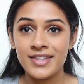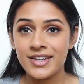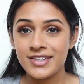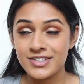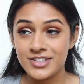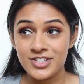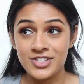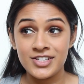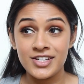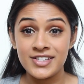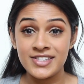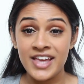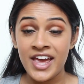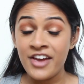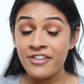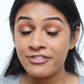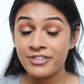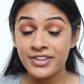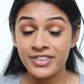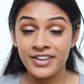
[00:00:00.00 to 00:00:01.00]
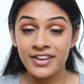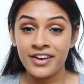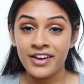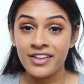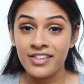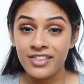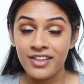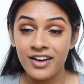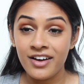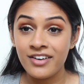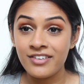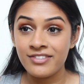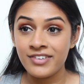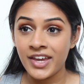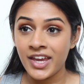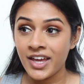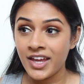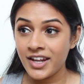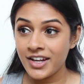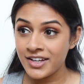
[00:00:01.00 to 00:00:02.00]
that just does everything I love,
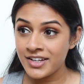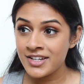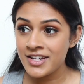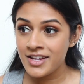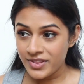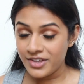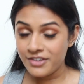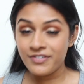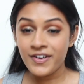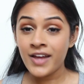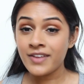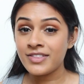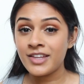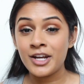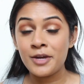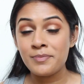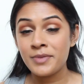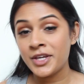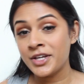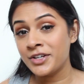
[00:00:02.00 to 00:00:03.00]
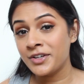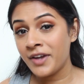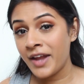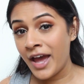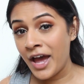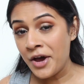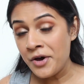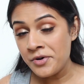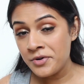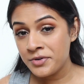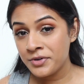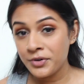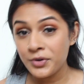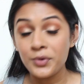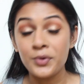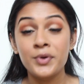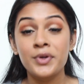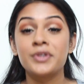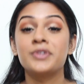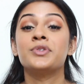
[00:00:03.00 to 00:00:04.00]
and the fact that I'm here now
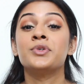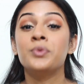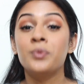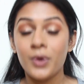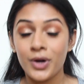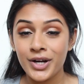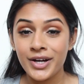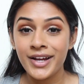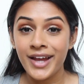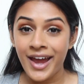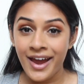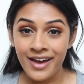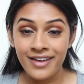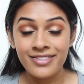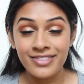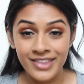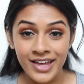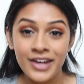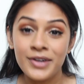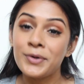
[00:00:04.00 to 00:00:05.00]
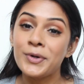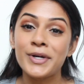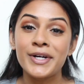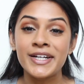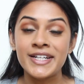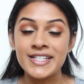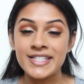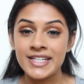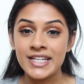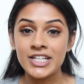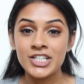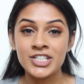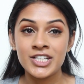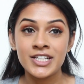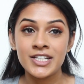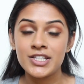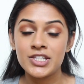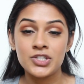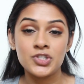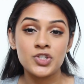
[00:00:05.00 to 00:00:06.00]
going to work at that
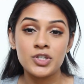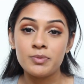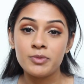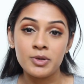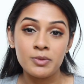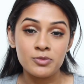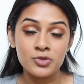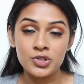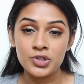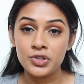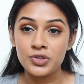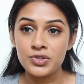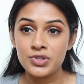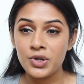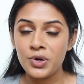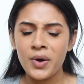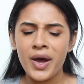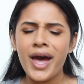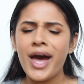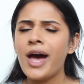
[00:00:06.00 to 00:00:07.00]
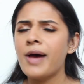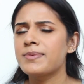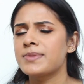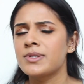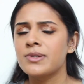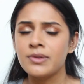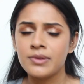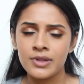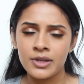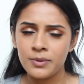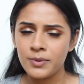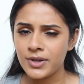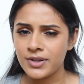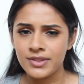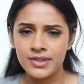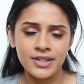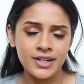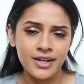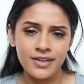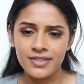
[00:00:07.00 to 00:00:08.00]
organization, it's a dream come true, so absolutely
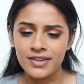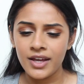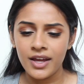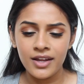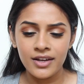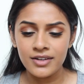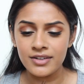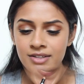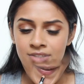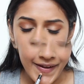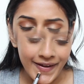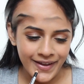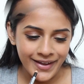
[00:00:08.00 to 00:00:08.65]
worth it at the end.